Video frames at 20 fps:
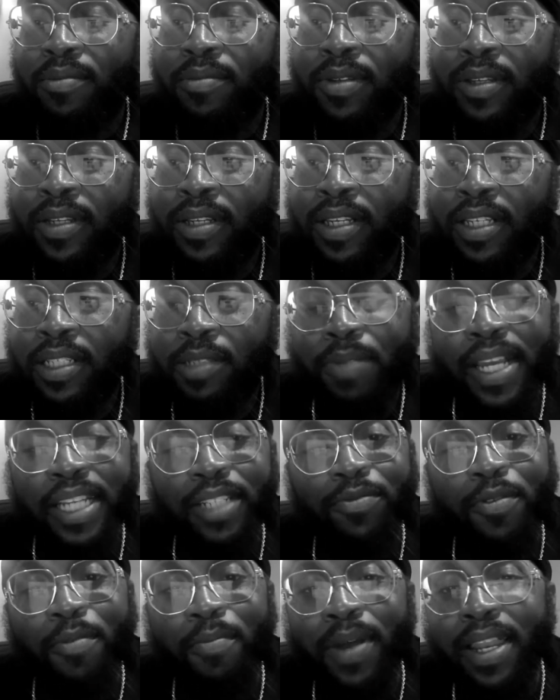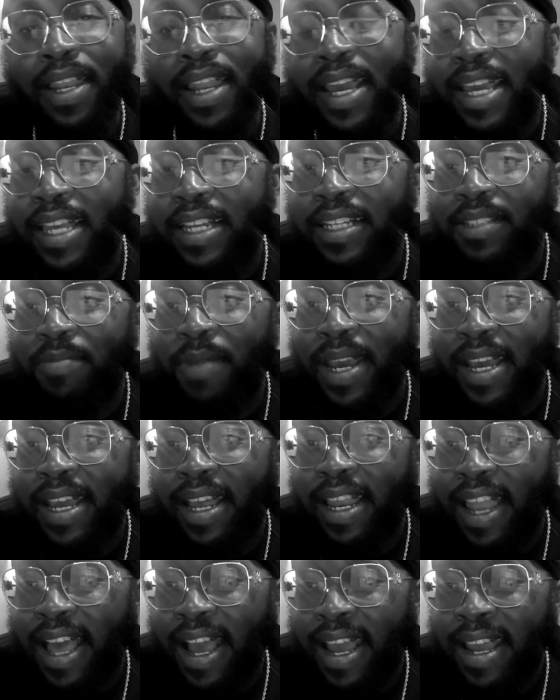especially with my ladies, man.
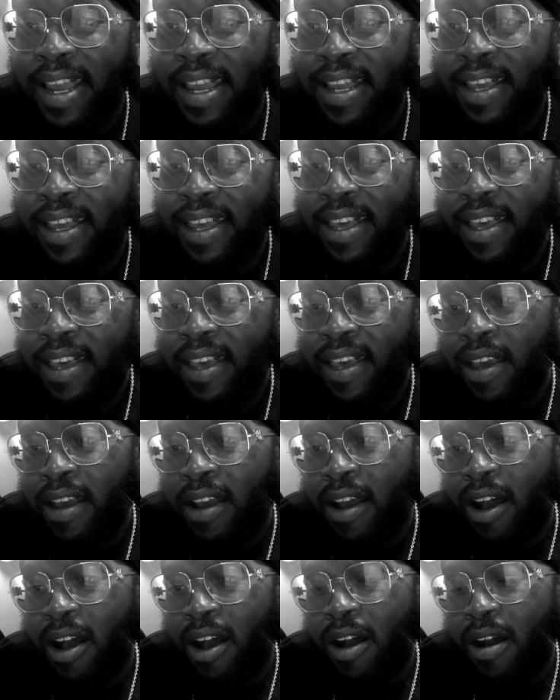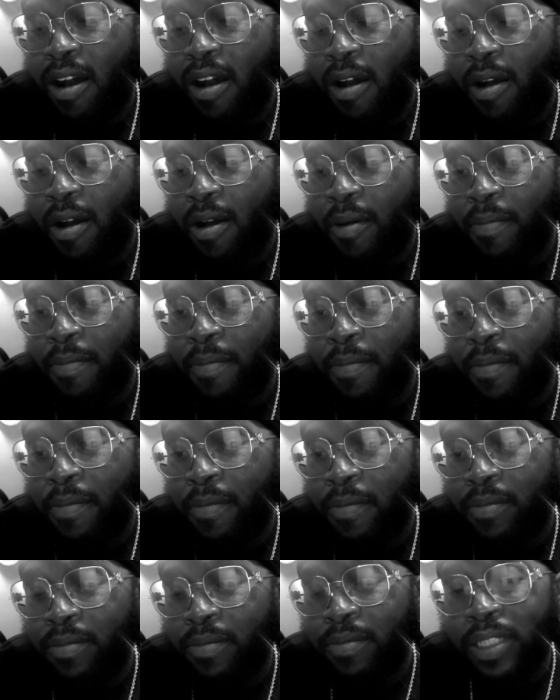Like, um,
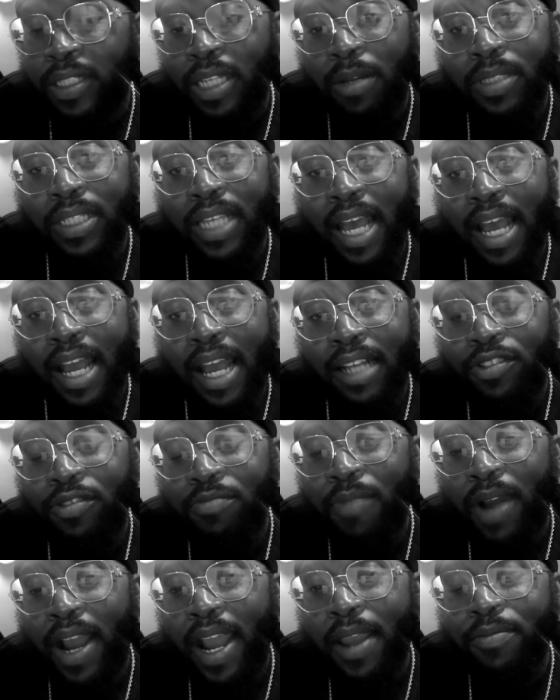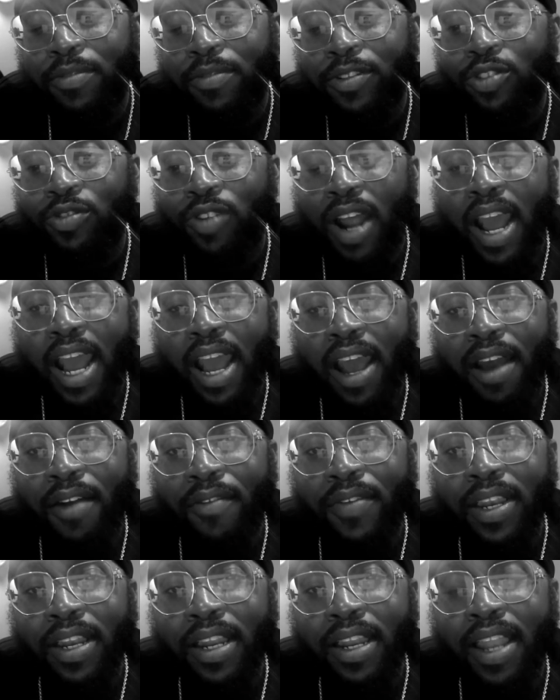sometimes you might drive
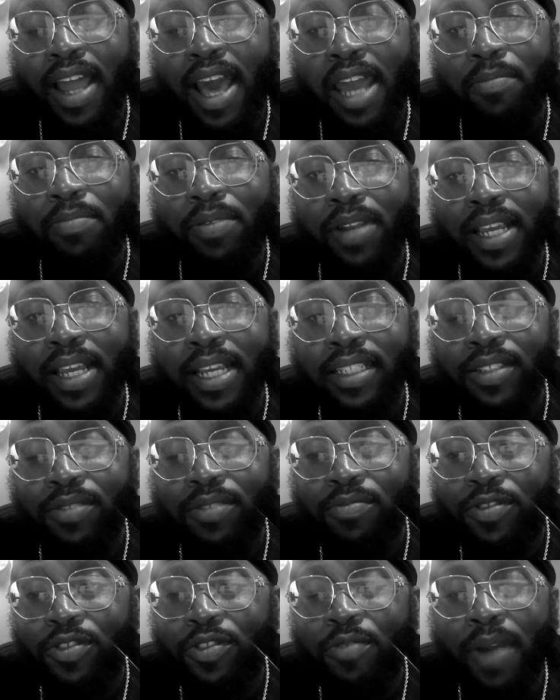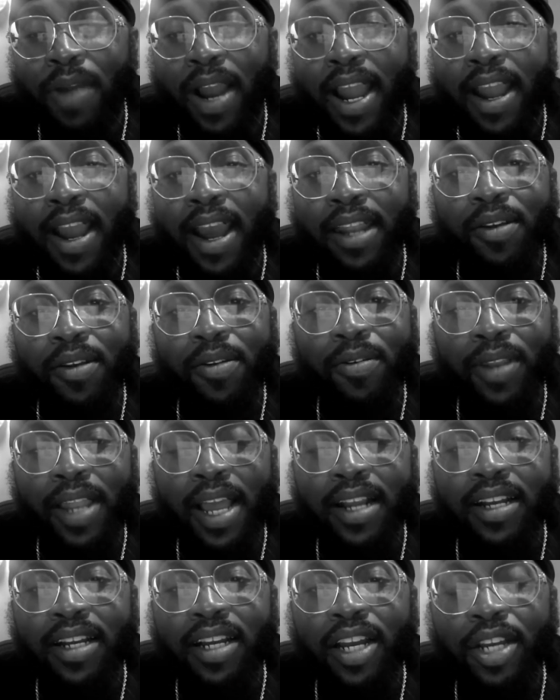in a lot of places, but you might have to go like
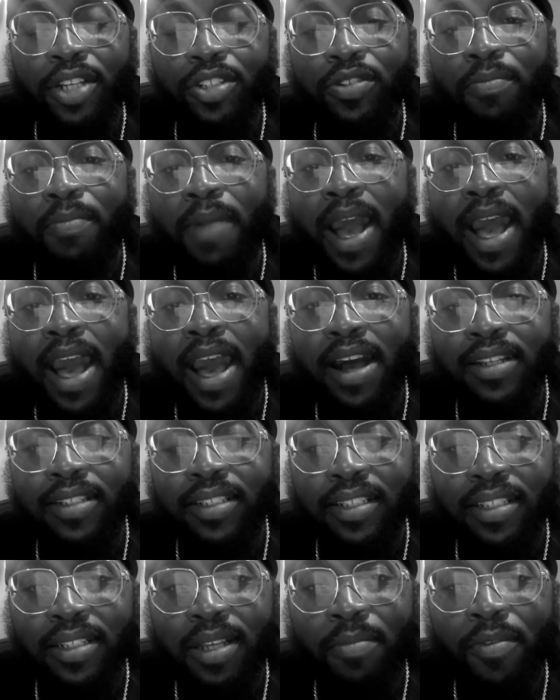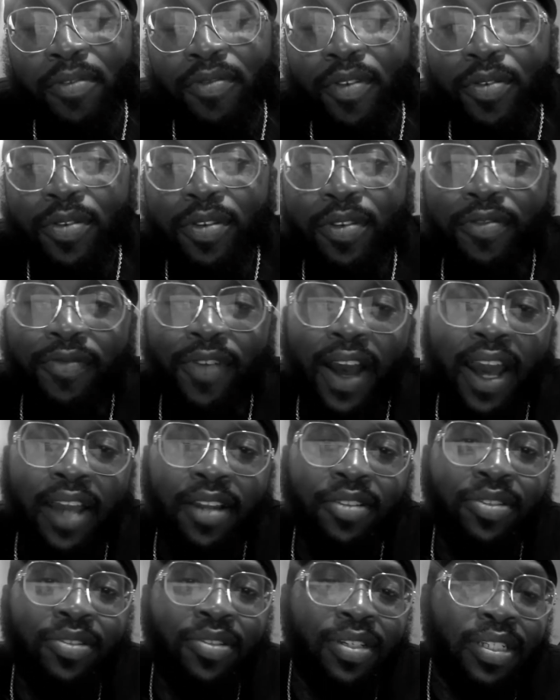100 miles or something before you find a
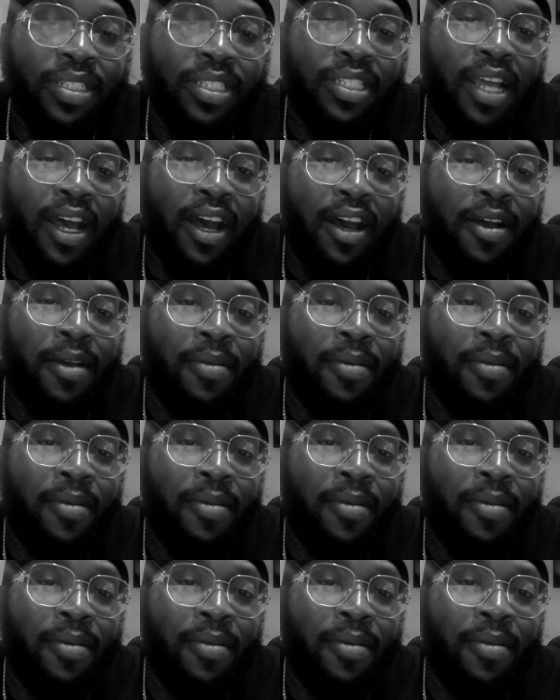truck stop.